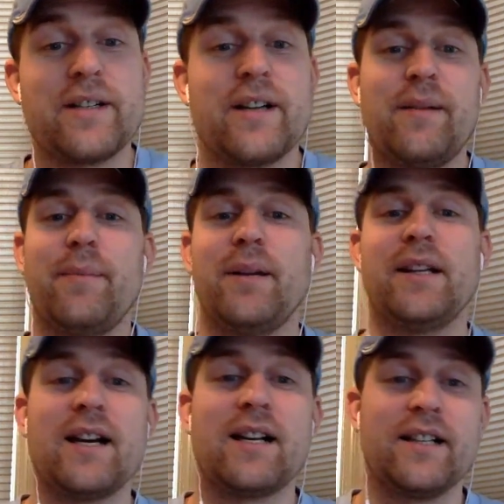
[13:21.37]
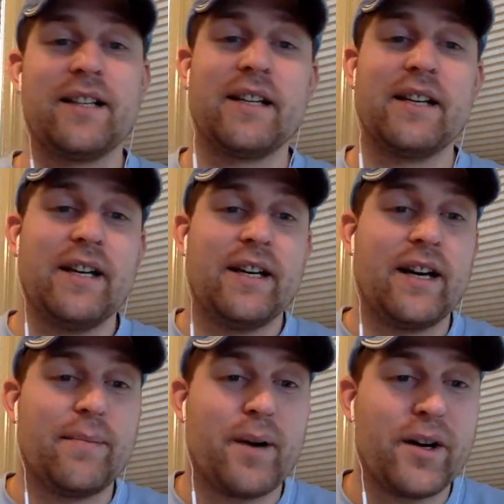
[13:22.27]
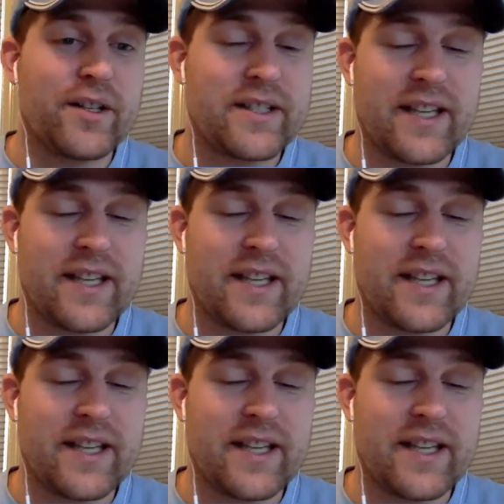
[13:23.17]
But luckily, Marcus